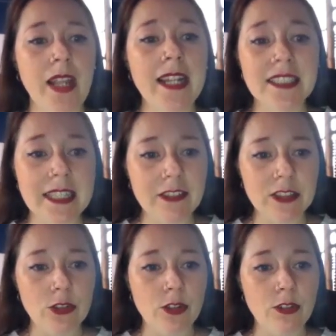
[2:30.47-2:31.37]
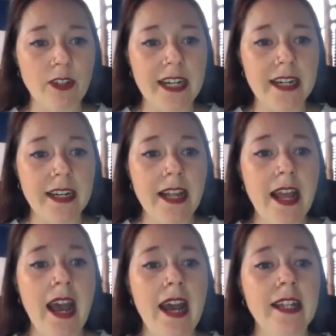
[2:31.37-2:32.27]
engineering drawing
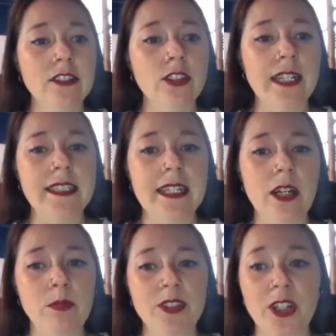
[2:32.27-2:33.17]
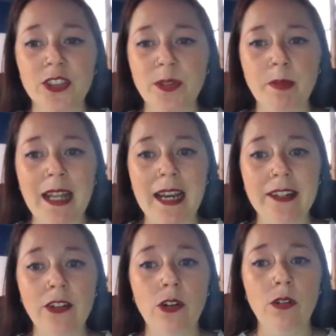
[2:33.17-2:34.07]
and creating a production
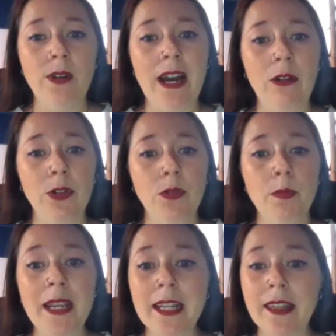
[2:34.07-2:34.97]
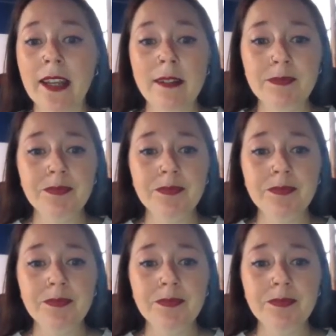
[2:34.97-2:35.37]
plan of how you'll make that,